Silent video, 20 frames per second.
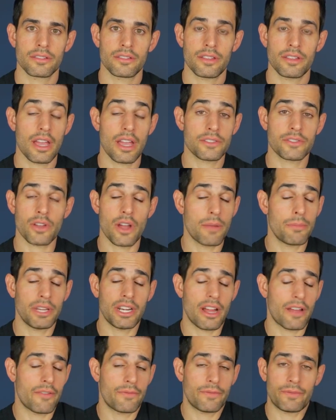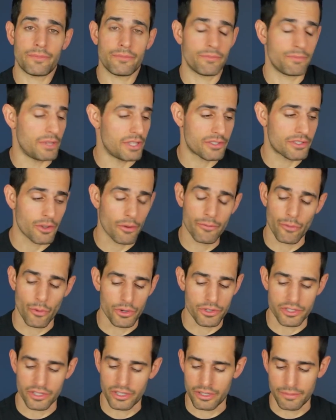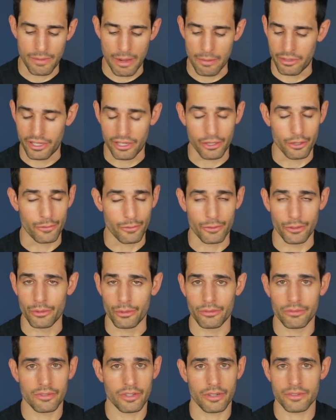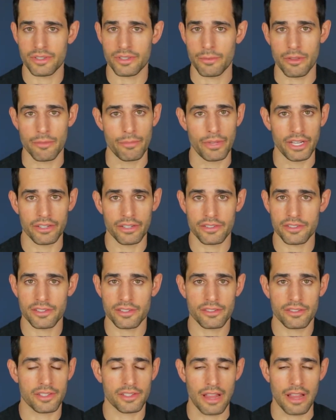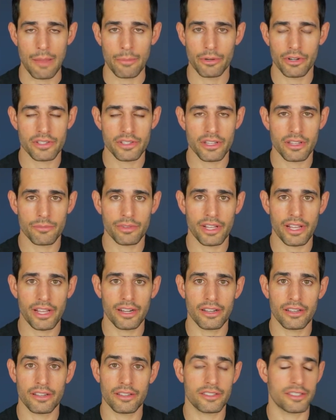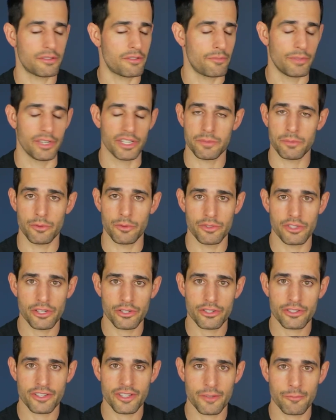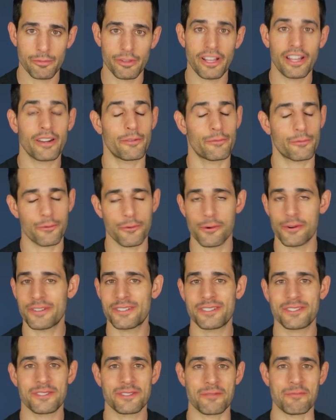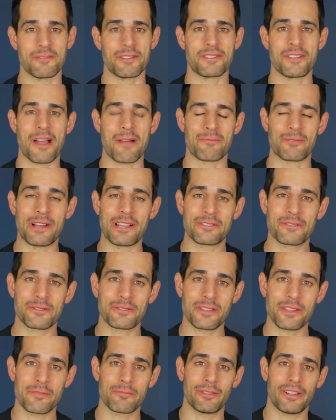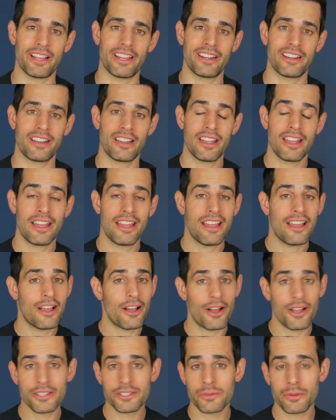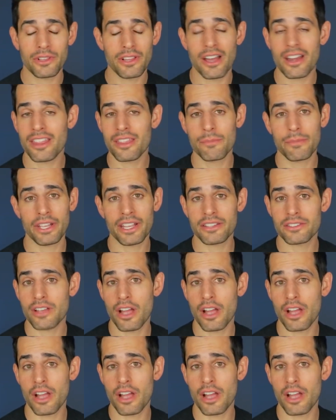yeah so i mean i've been so fortunate to be able to interview you know some of the biggest celebrities on the planet some of the biggest yes. musicians on the planet of course some of the top wrestlers on the planet also a lot of the biggest